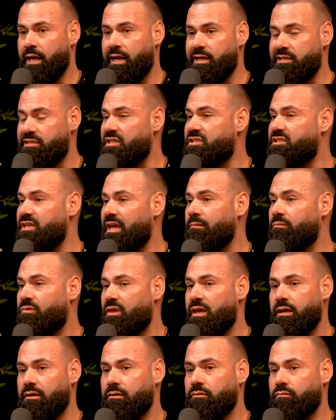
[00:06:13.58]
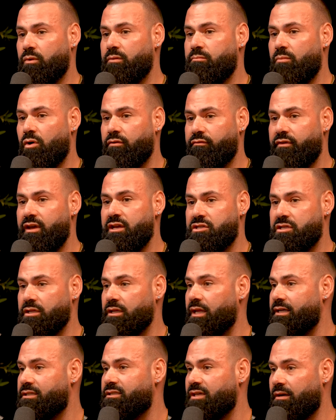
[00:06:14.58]
And it's the same thing with motivation.
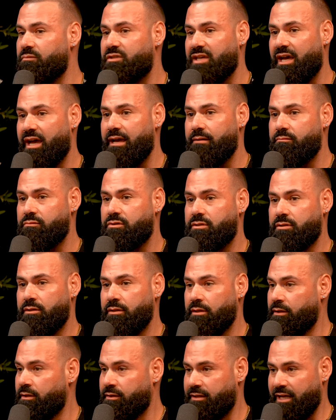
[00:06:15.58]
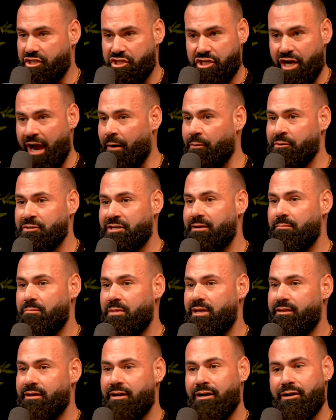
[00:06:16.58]
Like sometimes that shower is gonna
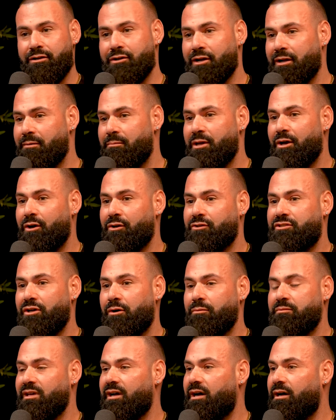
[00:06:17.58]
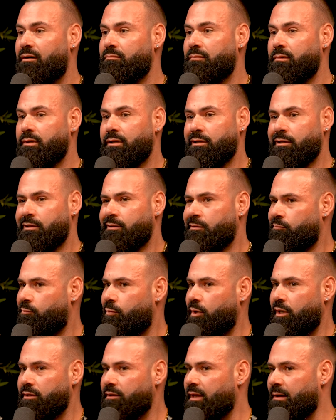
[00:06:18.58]
be there and you're gonna be all soaked up,
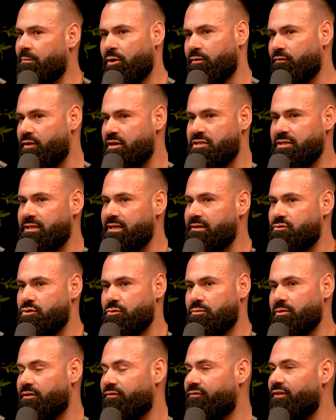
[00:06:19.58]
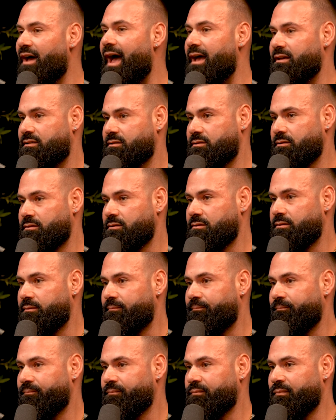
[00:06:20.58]
but that motivation leaves you real fast.
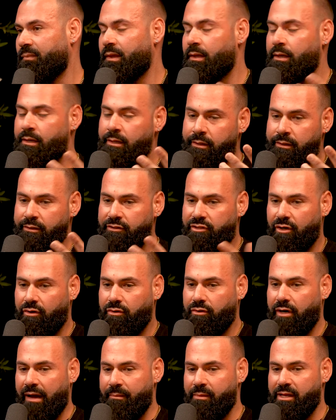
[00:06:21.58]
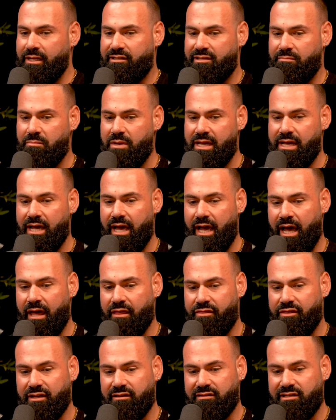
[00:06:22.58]
So, I mean, to me, I
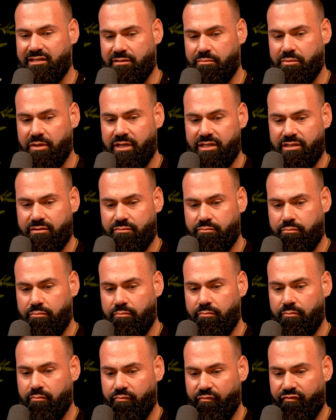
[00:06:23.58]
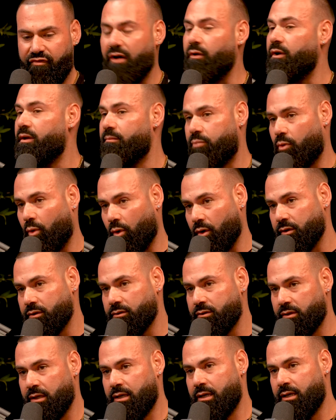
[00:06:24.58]
think discipline is very important.